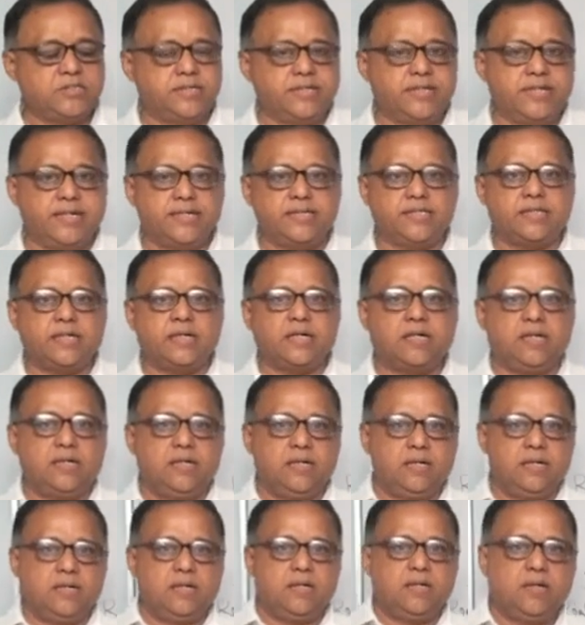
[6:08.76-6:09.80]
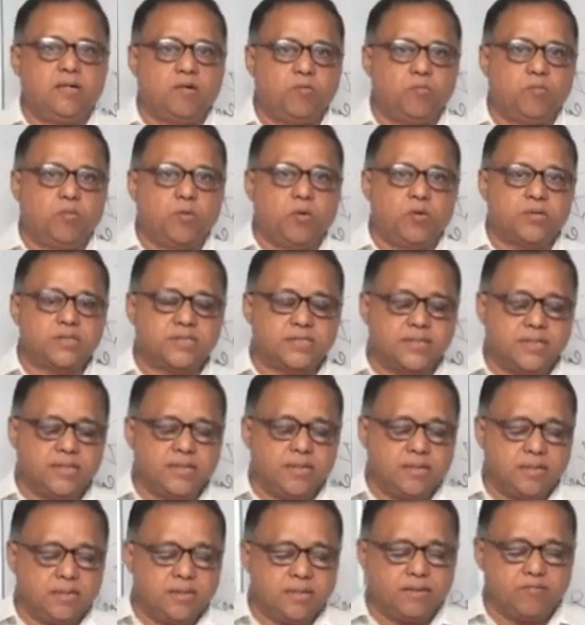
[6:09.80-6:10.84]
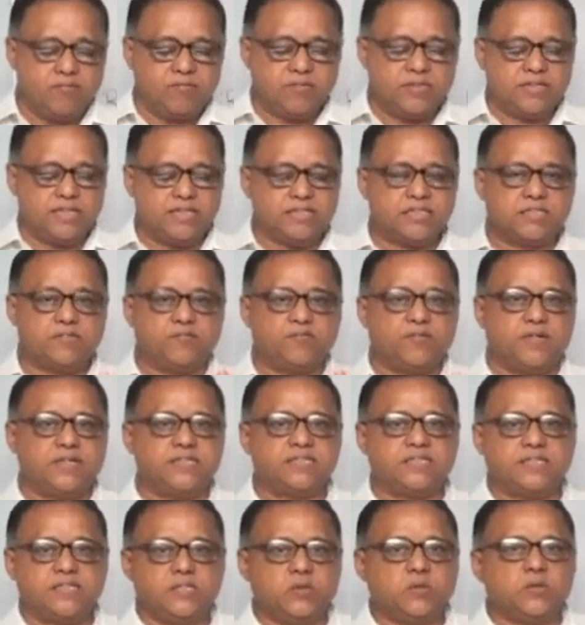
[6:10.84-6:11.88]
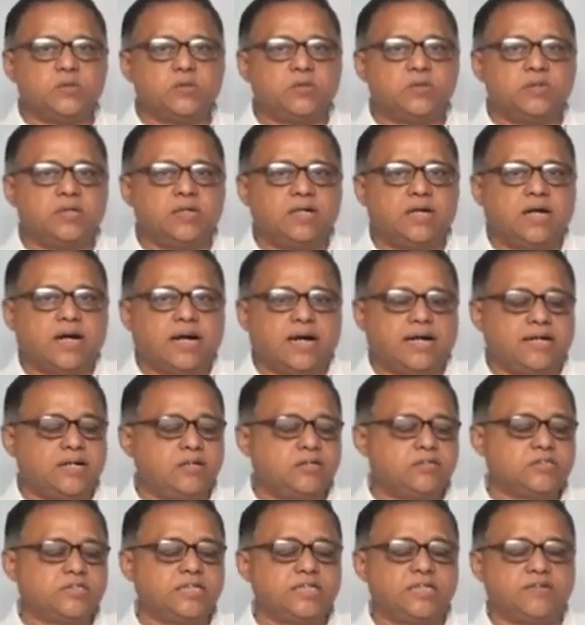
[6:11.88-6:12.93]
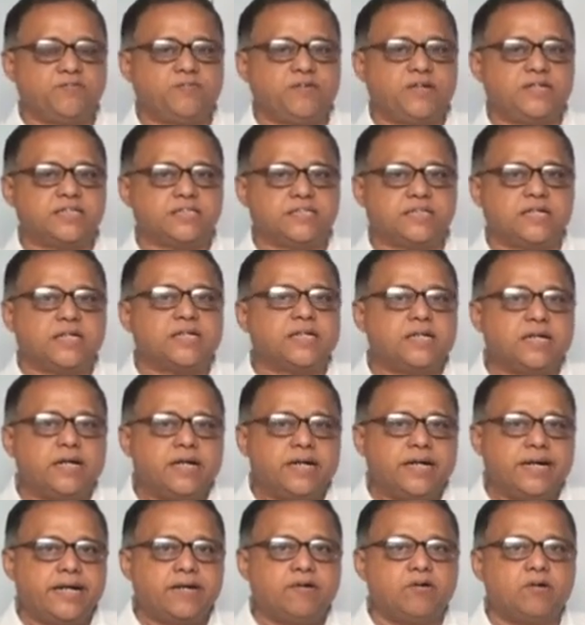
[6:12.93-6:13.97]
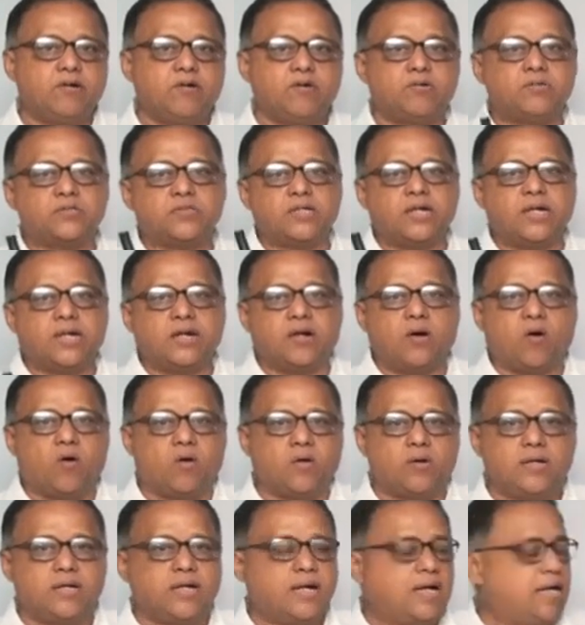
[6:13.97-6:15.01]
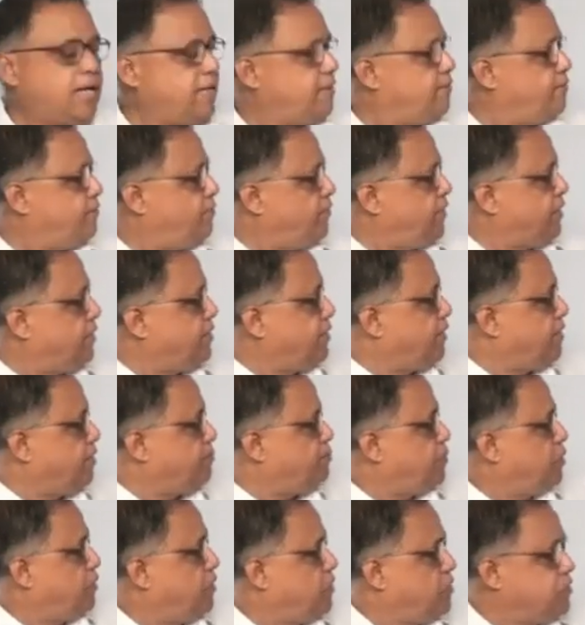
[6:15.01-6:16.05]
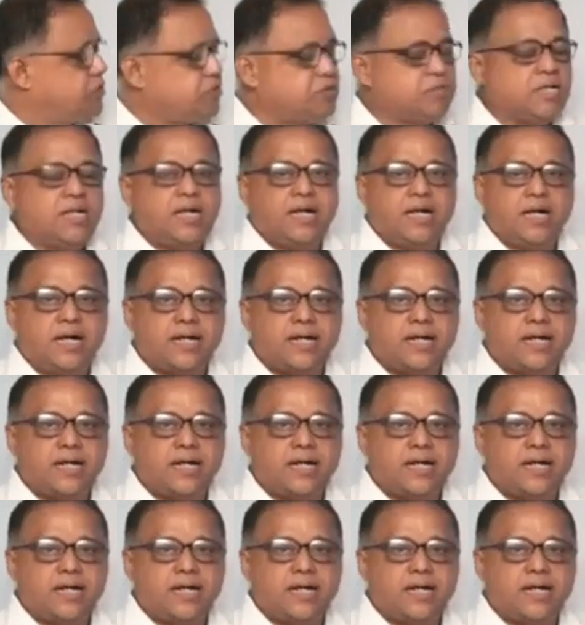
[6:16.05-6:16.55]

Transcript: you take the portion just facing you and you see the face cut. It looks wrong and it will produce